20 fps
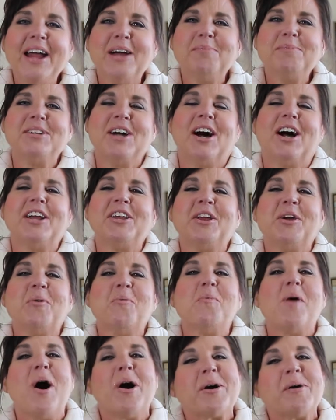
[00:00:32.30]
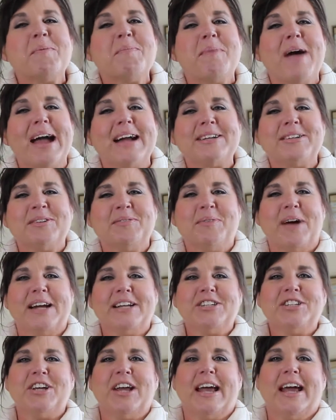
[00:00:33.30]
I'm Tanya. Welcome back to my
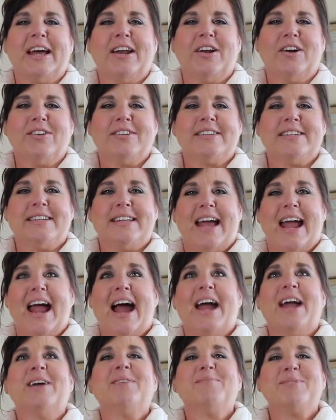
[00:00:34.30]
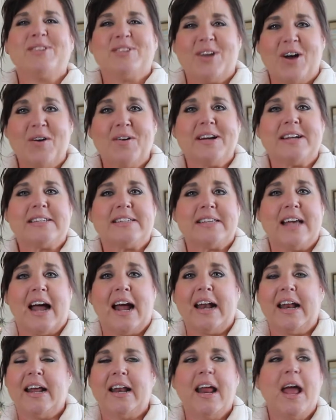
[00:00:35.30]
channel. Today I am so
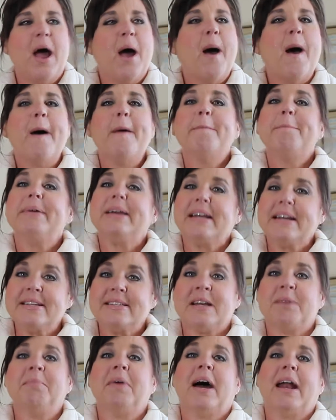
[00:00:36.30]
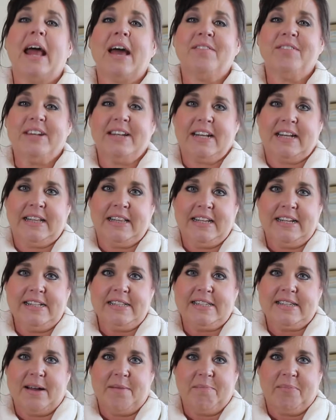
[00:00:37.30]
excited because I'm not having to
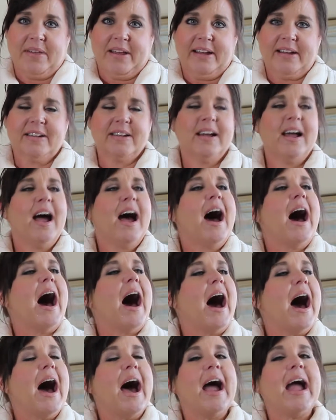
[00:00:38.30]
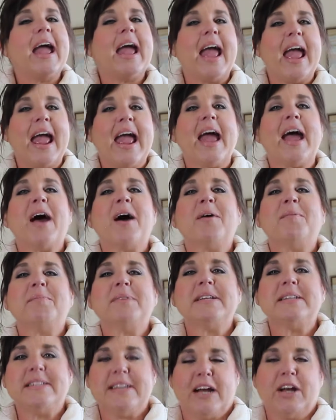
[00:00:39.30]
clean something. I
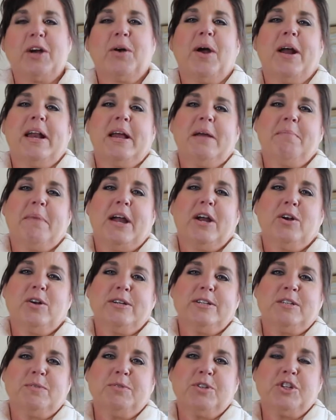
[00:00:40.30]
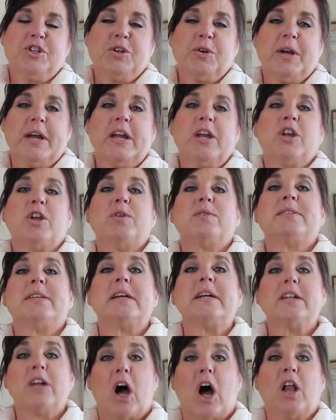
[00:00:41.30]
am decorating my Christmas tree
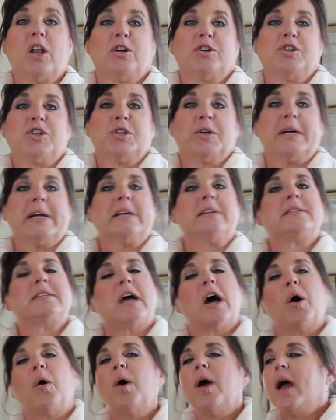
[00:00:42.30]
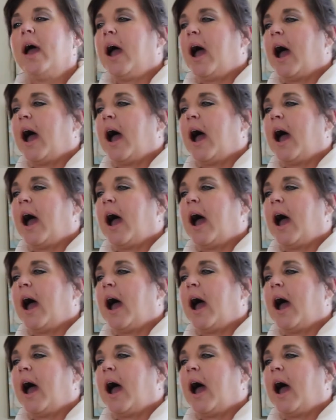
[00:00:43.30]
using Dollar Tree. So